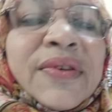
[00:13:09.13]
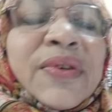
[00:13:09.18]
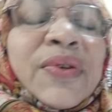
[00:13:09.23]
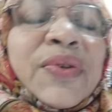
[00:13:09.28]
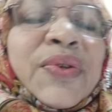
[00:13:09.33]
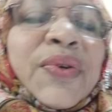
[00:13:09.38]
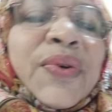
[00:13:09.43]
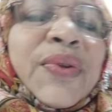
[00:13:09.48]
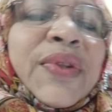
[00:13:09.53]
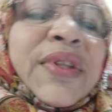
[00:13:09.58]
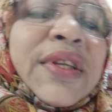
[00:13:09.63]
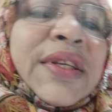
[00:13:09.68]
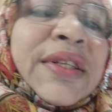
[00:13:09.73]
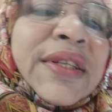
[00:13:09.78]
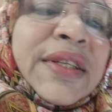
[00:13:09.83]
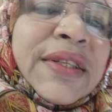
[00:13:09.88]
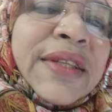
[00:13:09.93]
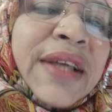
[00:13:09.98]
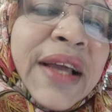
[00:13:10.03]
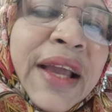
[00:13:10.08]
So this
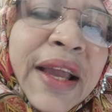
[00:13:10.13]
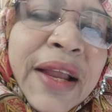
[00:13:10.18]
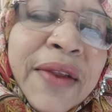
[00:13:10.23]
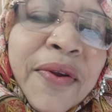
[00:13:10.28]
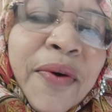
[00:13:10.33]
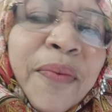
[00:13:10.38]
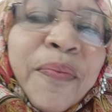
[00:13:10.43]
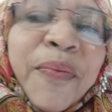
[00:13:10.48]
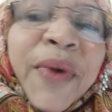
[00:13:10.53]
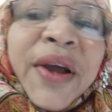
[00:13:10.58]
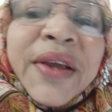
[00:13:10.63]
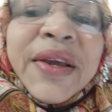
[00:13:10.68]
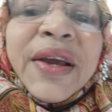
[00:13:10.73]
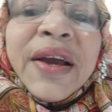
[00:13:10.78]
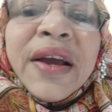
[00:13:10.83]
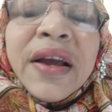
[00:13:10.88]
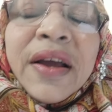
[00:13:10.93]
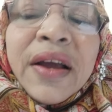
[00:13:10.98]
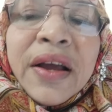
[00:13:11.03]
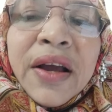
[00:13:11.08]
is the end of my
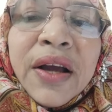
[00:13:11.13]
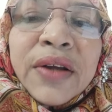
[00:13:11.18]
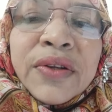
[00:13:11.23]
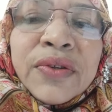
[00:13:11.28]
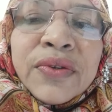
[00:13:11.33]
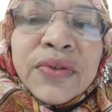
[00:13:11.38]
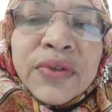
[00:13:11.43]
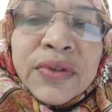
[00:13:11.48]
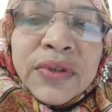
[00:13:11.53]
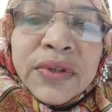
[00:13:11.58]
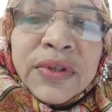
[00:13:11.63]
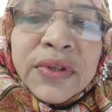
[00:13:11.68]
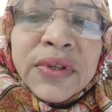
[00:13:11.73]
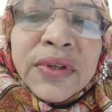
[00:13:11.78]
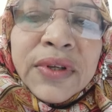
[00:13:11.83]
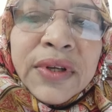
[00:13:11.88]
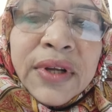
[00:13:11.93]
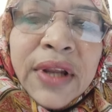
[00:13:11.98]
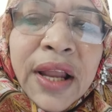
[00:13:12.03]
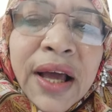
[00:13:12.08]

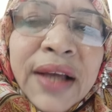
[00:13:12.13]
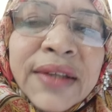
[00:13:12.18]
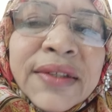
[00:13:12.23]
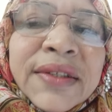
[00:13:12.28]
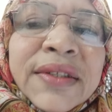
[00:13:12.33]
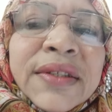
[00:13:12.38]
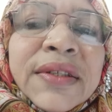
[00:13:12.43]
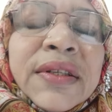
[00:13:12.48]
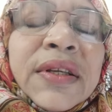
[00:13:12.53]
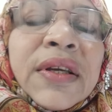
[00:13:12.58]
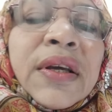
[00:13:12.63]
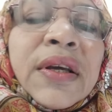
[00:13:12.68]
class.